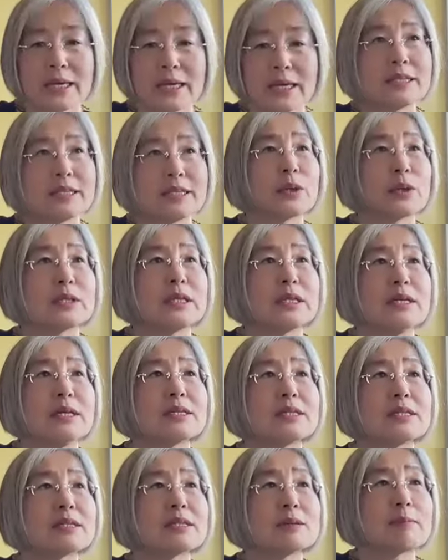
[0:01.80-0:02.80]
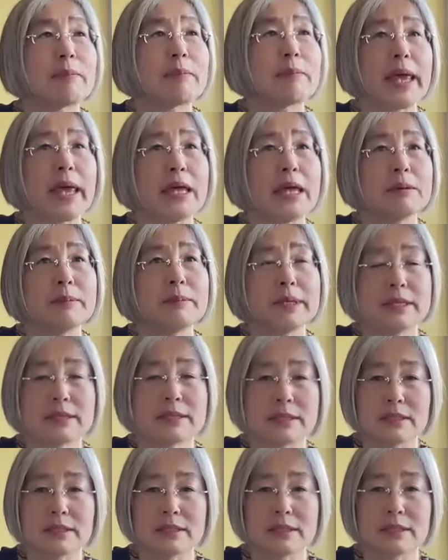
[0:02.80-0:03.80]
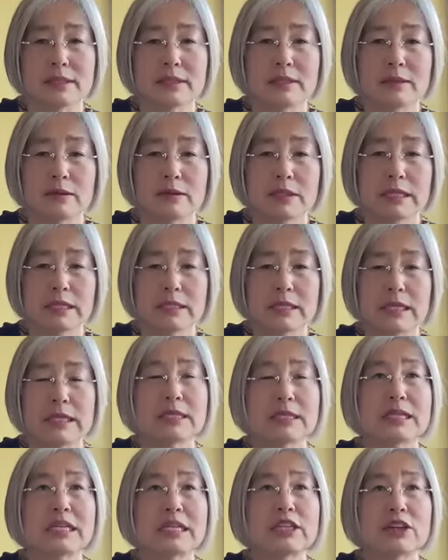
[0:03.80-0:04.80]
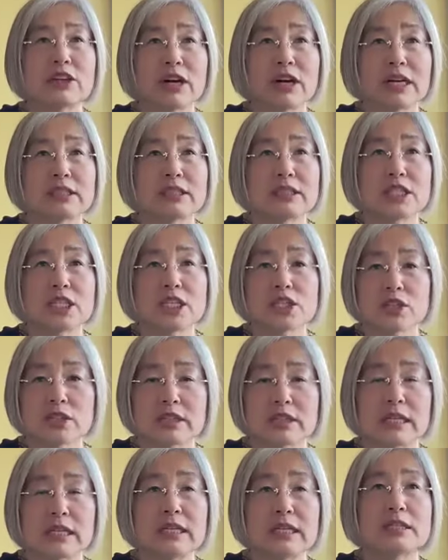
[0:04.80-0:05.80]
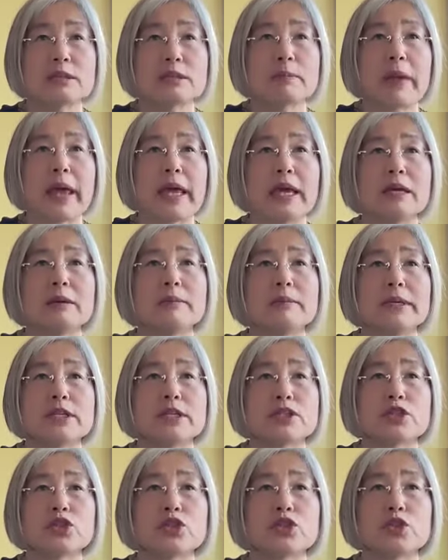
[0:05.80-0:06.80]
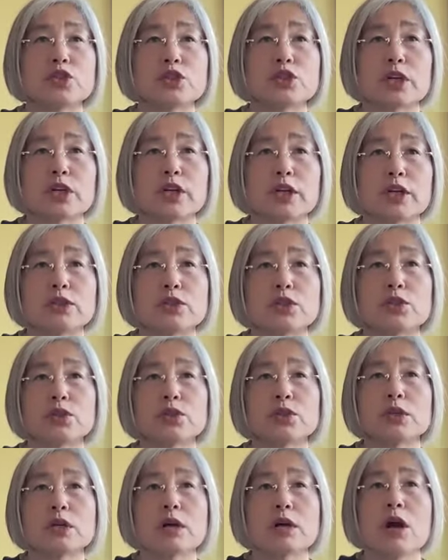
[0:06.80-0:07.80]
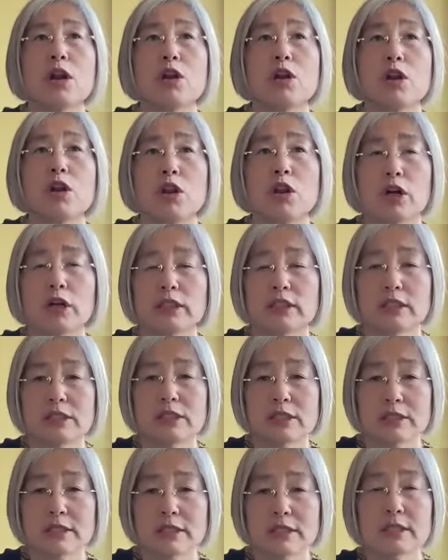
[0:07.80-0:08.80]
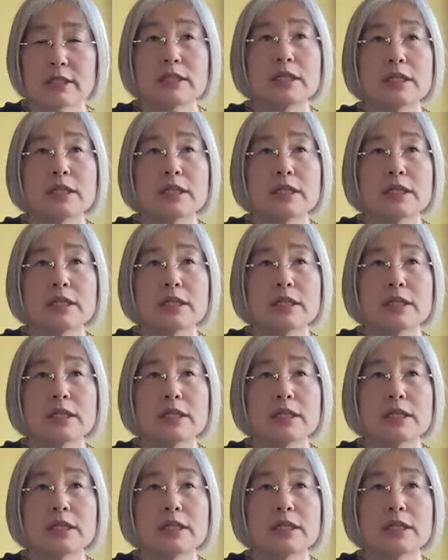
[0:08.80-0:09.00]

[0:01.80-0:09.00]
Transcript: So these babies, these kindergarten teachers, these babies to turn to learners